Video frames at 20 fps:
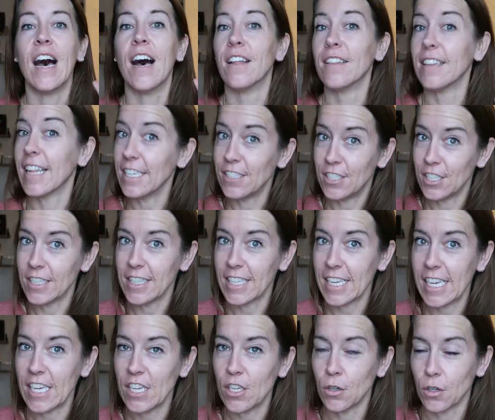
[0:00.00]

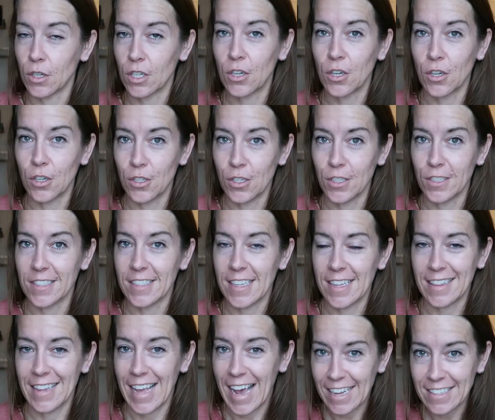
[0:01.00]
Allegedly, your curls
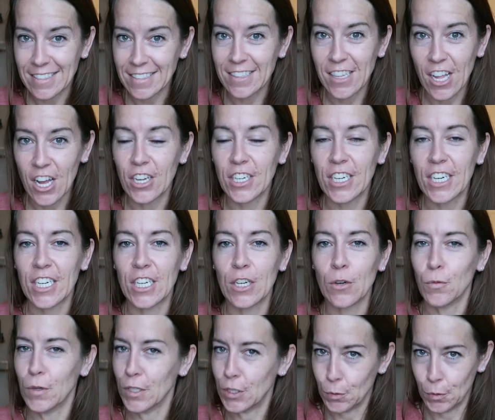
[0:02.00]
last
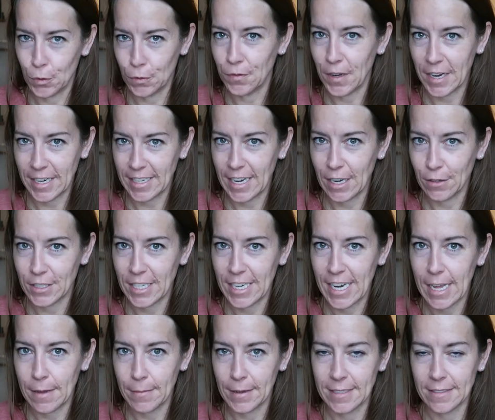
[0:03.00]
longer, which we'll find out
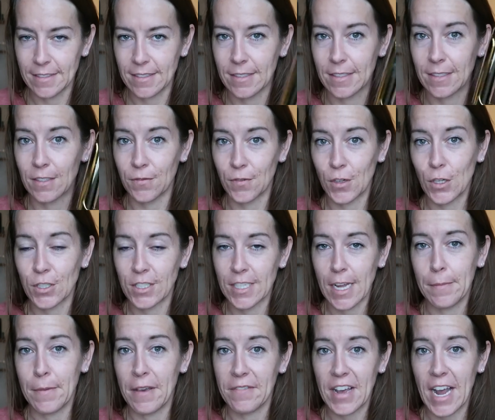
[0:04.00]
today because this is the first
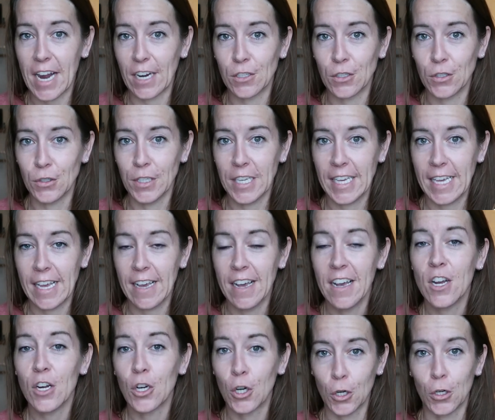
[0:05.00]
time I've actually
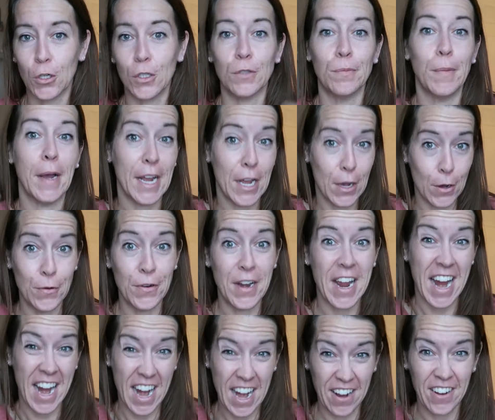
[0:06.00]
curled my own
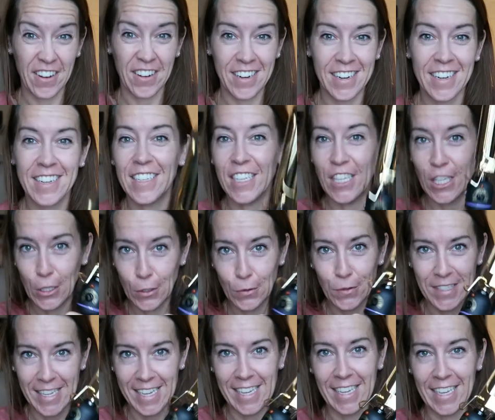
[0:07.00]
hair
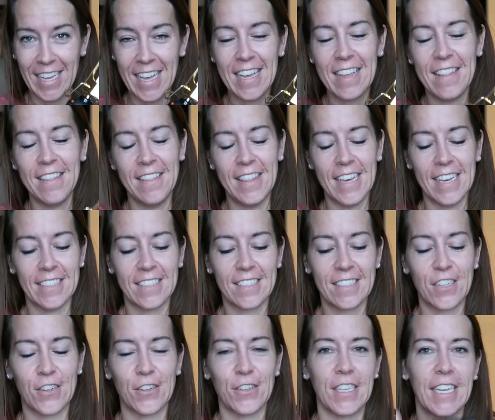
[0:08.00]
using
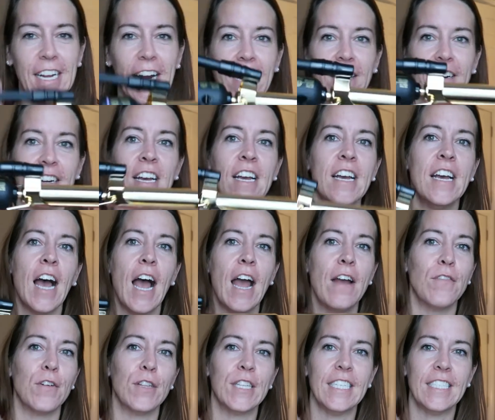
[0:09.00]
this curling iron.
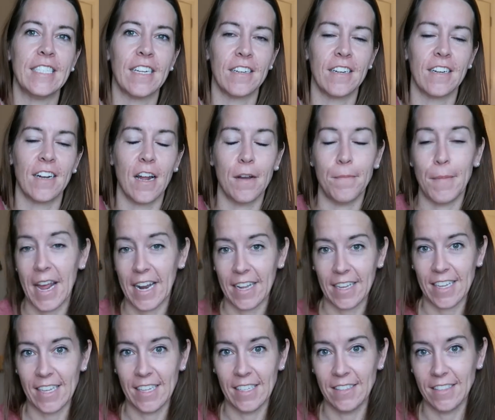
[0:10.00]
I've only done it on
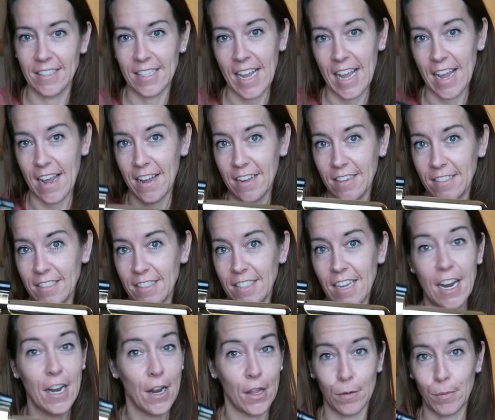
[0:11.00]
mannequins and
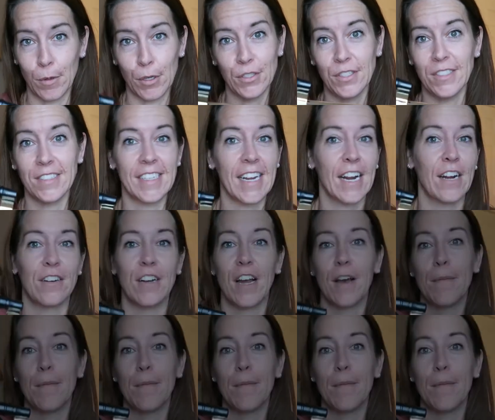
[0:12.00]
another person's hair,